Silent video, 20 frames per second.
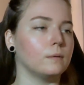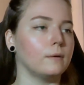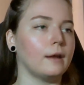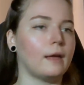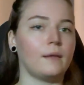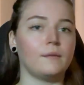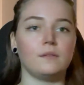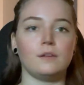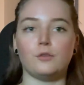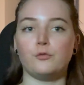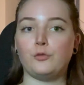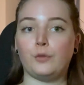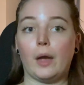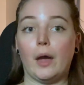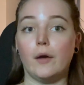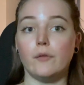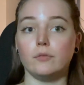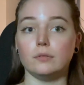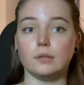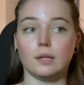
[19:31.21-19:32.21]
and if you
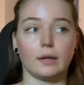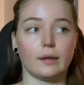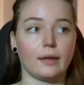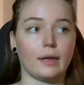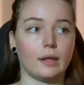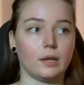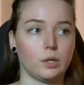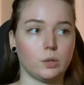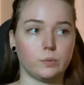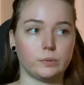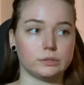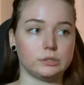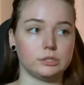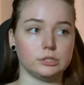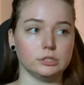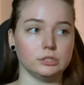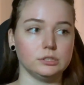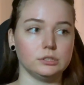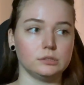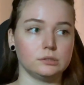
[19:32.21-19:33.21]
have like any
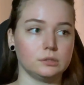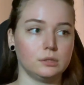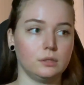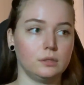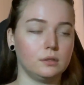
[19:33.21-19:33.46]
questions